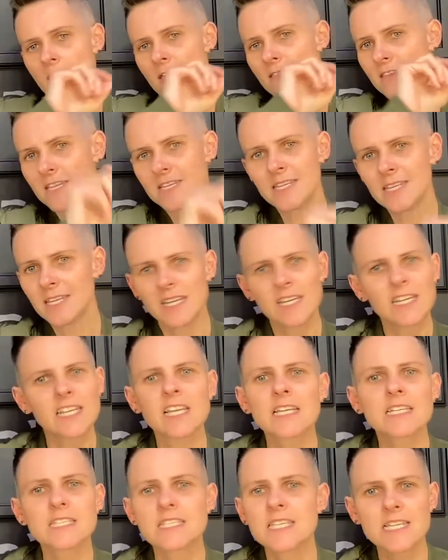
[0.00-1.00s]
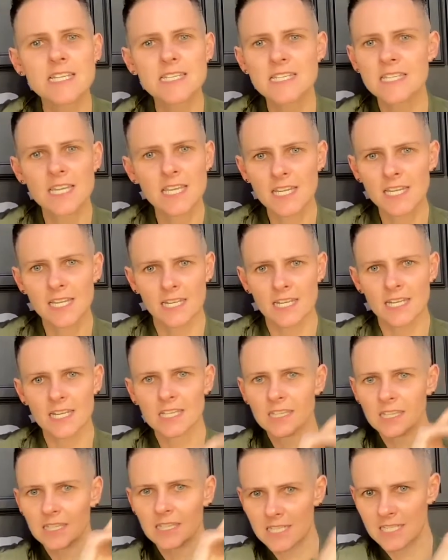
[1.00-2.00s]
They did it because they didn't
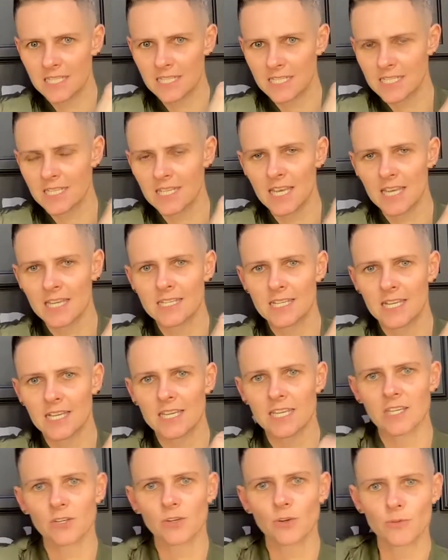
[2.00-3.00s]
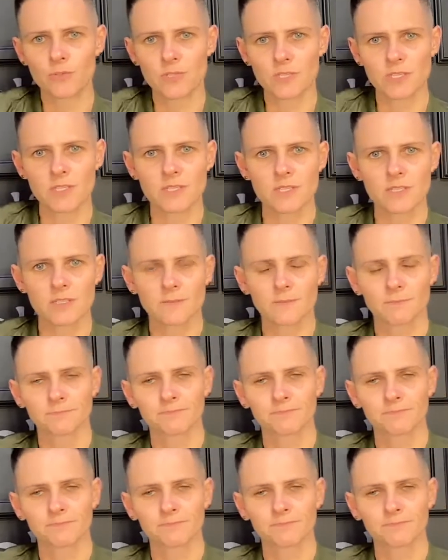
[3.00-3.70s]
listen to that diagnosis.